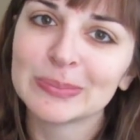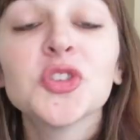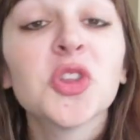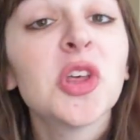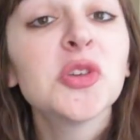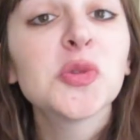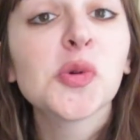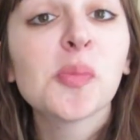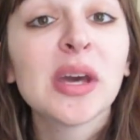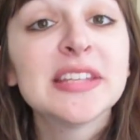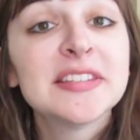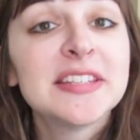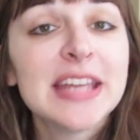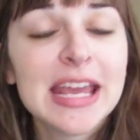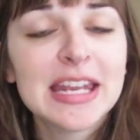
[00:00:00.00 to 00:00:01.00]
So those are my
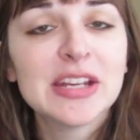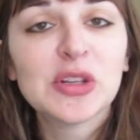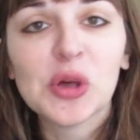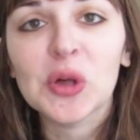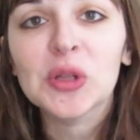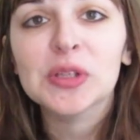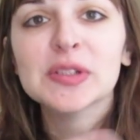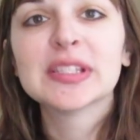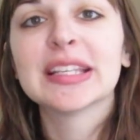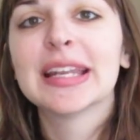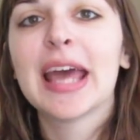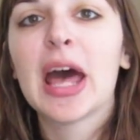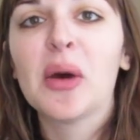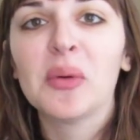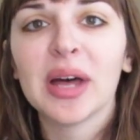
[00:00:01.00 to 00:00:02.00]
stated goals
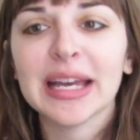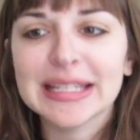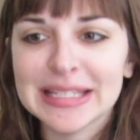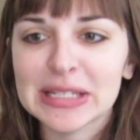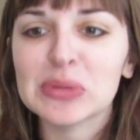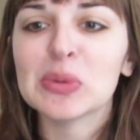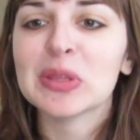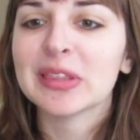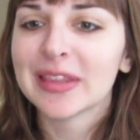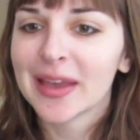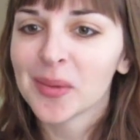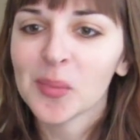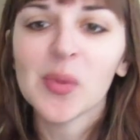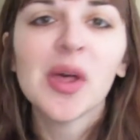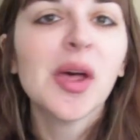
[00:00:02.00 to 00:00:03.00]
and how I did with
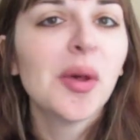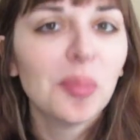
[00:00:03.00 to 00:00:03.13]
them.